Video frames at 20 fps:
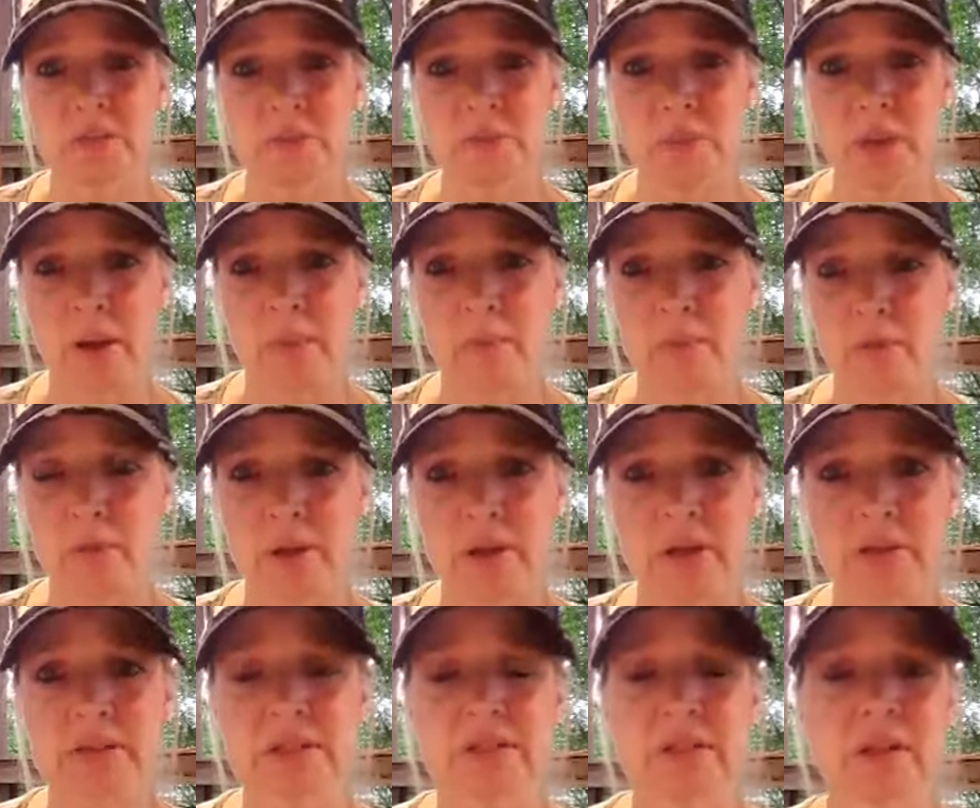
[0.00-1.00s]
and
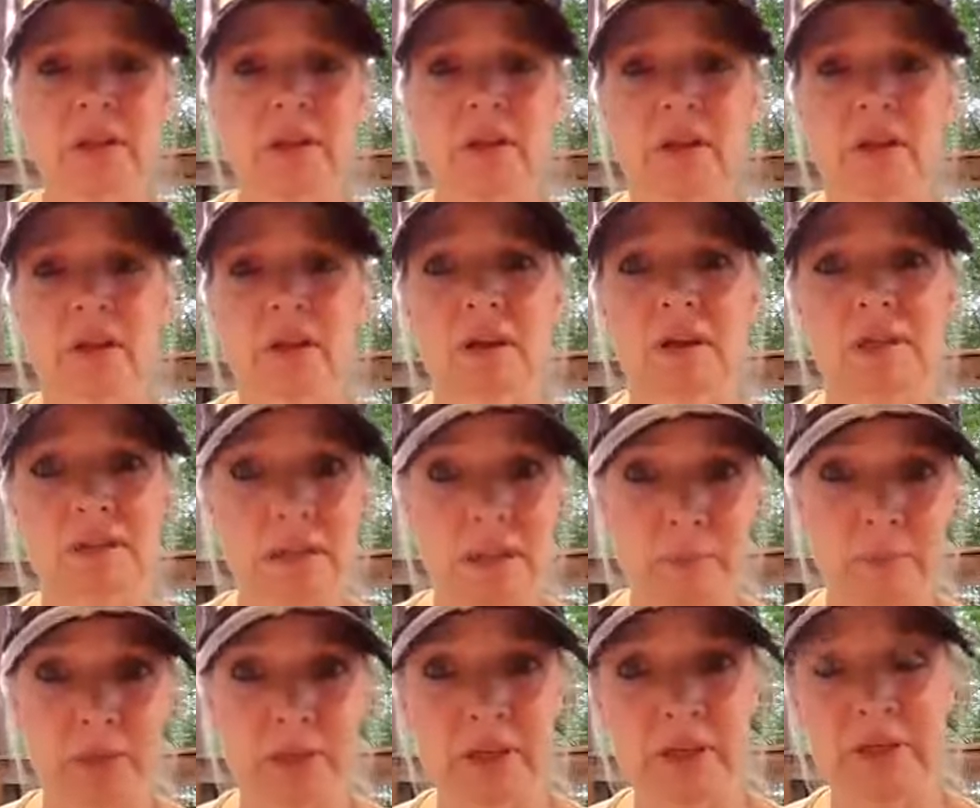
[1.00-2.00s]
peppermint and
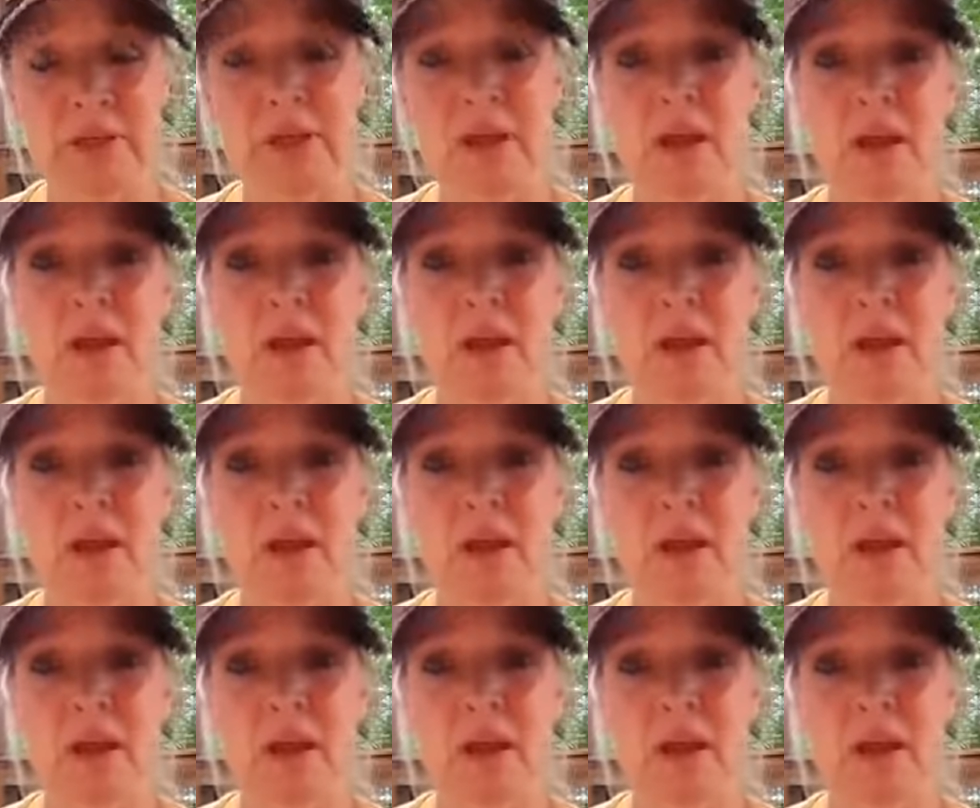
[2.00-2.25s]
lemon.